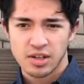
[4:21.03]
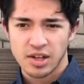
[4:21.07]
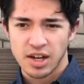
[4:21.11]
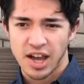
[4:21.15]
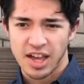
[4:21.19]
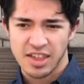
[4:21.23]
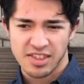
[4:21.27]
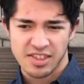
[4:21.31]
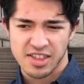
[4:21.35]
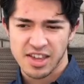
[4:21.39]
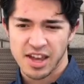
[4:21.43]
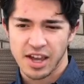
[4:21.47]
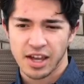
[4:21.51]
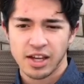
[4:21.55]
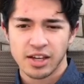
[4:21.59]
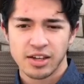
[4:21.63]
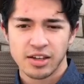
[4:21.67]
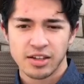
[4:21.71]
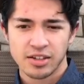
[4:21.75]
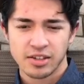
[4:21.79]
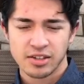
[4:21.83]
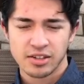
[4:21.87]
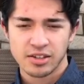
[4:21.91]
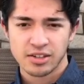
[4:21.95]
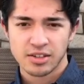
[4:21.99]
I think.
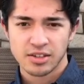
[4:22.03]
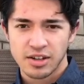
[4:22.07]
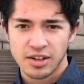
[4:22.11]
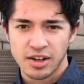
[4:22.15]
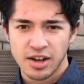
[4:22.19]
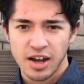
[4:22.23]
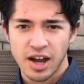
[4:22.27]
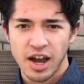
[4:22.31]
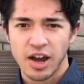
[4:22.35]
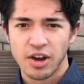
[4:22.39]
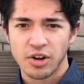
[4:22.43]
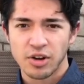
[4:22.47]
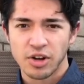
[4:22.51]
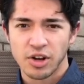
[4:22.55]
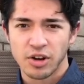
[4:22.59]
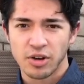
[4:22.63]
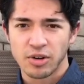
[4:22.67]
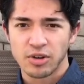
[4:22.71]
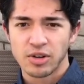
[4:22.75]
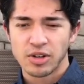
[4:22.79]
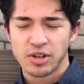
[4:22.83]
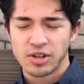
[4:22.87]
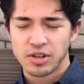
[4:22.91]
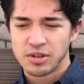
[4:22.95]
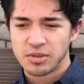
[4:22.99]
I don't know.
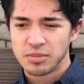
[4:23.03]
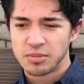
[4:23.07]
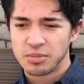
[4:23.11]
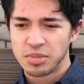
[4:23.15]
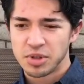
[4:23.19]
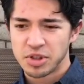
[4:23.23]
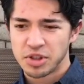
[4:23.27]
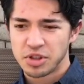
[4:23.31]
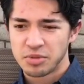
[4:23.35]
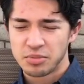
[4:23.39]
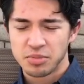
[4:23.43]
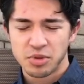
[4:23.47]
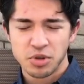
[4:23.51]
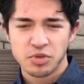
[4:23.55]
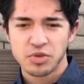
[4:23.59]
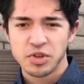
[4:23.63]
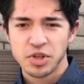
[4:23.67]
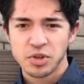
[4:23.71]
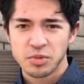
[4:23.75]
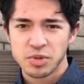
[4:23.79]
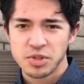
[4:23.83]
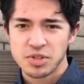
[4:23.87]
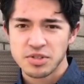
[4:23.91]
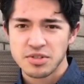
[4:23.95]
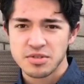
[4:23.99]
But the
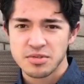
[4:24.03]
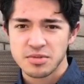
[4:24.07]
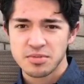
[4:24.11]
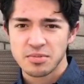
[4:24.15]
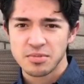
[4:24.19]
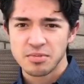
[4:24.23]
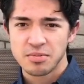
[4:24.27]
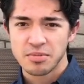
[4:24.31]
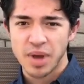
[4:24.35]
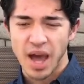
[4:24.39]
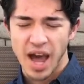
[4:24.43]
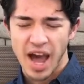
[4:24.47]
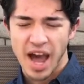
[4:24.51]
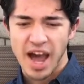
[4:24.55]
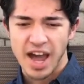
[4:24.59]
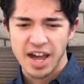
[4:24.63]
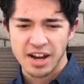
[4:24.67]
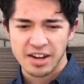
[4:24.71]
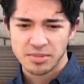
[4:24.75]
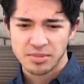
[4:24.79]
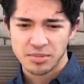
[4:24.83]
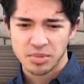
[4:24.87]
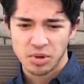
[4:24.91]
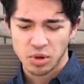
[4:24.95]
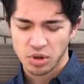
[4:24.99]
movie was
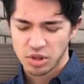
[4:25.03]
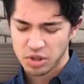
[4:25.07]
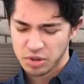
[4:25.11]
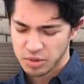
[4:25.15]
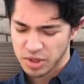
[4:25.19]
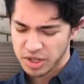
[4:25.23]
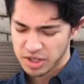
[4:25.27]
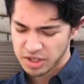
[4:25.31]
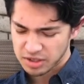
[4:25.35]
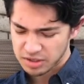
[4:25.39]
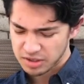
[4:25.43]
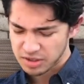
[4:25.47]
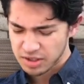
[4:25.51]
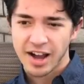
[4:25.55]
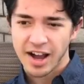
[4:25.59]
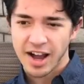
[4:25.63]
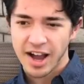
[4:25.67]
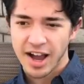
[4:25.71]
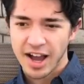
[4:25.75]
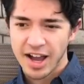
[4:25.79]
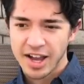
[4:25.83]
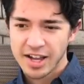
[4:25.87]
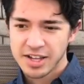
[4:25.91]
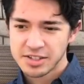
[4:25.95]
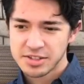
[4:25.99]
bad, poorly written.
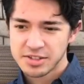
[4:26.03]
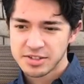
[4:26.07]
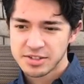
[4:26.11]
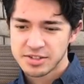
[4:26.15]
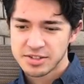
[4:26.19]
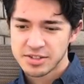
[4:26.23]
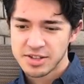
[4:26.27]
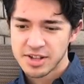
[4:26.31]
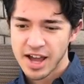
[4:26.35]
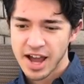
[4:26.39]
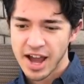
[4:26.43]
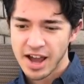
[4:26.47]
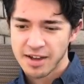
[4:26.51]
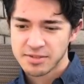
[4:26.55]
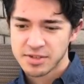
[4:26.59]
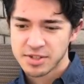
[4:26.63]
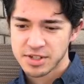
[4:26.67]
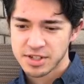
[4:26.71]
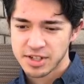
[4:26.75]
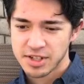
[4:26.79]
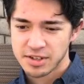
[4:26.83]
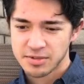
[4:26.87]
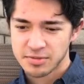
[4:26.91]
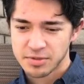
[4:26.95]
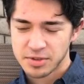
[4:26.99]
I have to
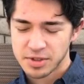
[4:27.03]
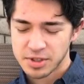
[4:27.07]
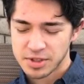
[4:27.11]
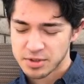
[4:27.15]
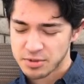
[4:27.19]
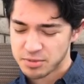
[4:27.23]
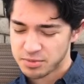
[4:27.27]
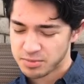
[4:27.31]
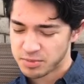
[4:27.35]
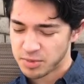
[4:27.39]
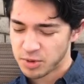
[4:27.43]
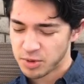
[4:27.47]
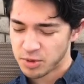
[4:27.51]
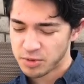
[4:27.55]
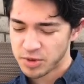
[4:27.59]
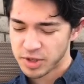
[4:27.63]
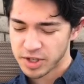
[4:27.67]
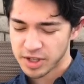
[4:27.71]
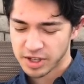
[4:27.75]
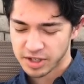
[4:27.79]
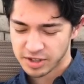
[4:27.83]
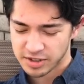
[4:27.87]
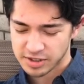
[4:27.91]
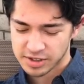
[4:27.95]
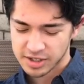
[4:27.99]
give this
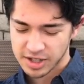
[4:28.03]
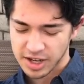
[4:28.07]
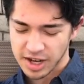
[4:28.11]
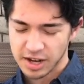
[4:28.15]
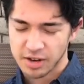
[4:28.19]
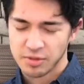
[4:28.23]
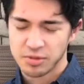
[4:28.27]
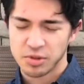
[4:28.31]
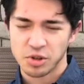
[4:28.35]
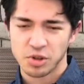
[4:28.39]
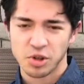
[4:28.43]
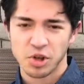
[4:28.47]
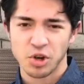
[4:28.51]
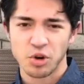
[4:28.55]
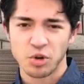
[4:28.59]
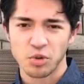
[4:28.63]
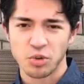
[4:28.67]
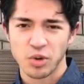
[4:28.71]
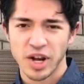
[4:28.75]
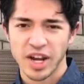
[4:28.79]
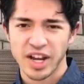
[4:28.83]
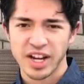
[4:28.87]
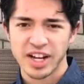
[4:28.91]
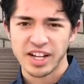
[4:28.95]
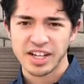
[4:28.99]
movie kind of a low
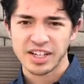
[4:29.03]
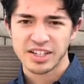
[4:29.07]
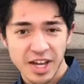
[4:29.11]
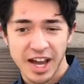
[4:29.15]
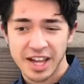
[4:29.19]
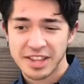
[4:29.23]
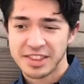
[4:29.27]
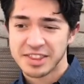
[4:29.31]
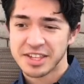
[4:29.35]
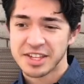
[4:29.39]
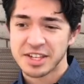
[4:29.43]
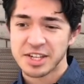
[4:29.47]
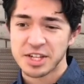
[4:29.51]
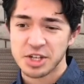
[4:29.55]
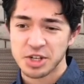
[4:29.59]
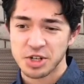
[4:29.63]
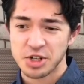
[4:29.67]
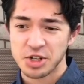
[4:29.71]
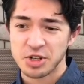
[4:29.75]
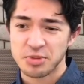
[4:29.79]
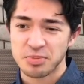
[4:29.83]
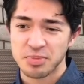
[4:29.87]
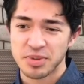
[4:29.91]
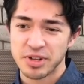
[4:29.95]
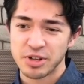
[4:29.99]
rating. I think it
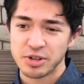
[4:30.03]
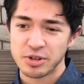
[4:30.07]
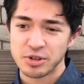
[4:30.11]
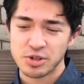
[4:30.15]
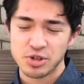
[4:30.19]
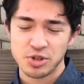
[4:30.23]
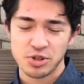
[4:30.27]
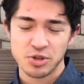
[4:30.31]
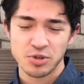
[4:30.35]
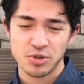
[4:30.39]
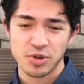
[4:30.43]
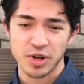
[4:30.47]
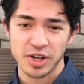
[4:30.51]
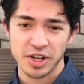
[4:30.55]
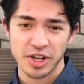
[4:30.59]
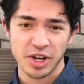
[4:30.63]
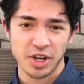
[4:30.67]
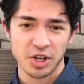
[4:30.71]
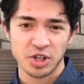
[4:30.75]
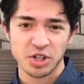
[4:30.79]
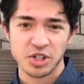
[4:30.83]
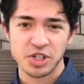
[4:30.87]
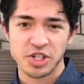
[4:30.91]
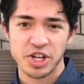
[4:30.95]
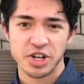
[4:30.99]
could appeal to a
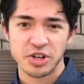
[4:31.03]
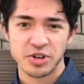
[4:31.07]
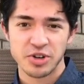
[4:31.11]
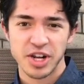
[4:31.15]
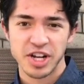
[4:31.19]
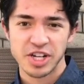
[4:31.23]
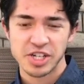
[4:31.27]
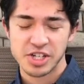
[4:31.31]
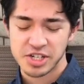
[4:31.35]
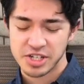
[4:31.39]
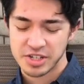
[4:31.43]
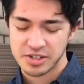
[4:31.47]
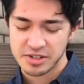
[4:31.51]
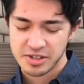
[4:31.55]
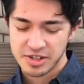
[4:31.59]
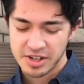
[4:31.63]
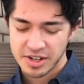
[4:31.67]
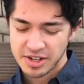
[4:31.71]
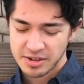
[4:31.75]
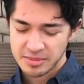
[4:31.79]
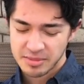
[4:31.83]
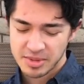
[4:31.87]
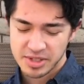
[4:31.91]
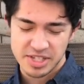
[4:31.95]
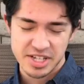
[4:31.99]
younger generation,
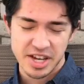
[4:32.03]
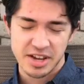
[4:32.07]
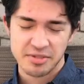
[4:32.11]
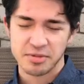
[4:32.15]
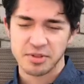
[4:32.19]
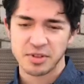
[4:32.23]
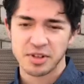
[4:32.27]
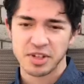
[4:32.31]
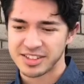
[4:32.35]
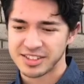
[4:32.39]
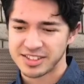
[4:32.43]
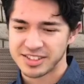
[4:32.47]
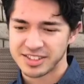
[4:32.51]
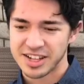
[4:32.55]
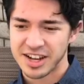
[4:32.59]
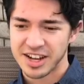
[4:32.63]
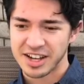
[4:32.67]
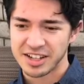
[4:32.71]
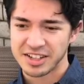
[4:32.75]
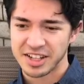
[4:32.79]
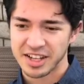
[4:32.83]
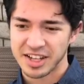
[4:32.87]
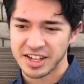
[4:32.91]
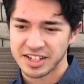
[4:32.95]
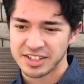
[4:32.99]
but definitely
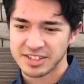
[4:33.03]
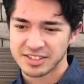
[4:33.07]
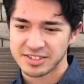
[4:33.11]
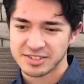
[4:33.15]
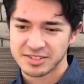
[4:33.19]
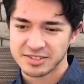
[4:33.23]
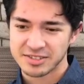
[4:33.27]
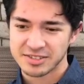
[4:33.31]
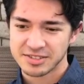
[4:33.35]
not like